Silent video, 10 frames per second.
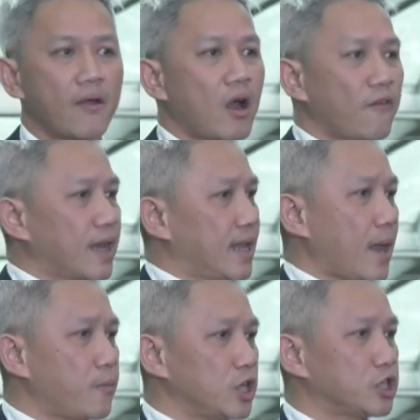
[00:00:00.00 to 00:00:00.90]
of
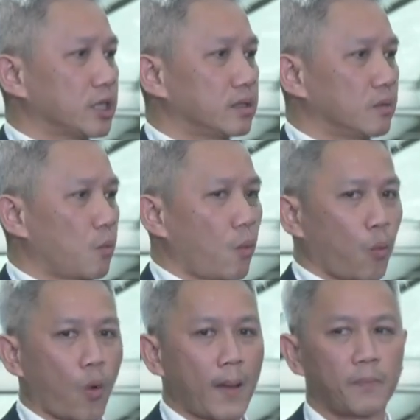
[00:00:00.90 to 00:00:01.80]
collaboration,
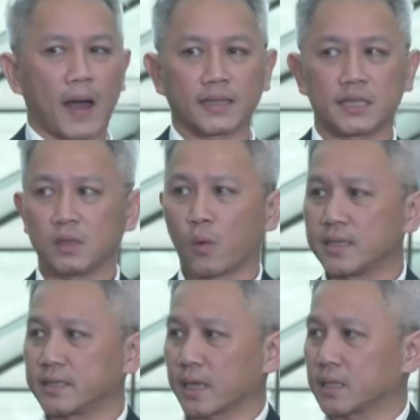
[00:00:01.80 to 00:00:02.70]
one party,
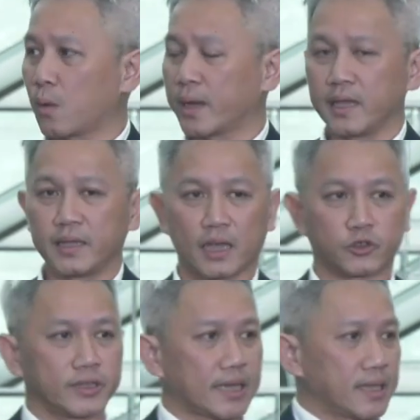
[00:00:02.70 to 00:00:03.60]
one sector, one
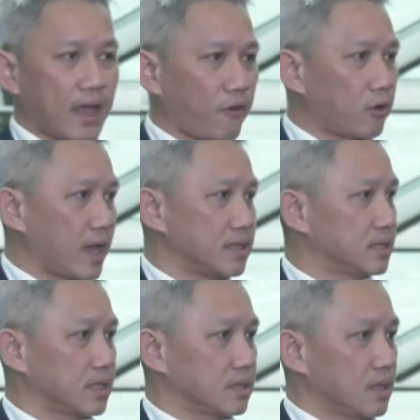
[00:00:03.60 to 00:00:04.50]
industry doesn't have all the
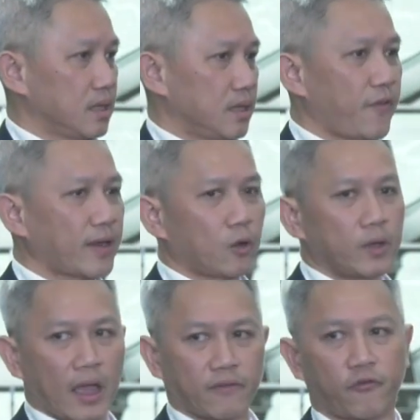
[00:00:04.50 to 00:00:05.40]
answer. In fact, they
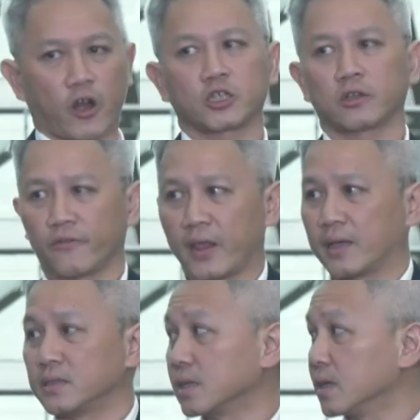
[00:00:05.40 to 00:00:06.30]
only have a fraction of the
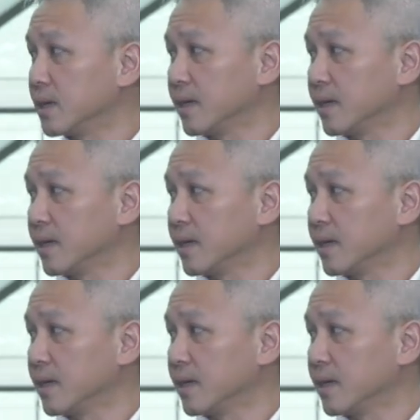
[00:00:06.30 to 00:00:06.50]
answer.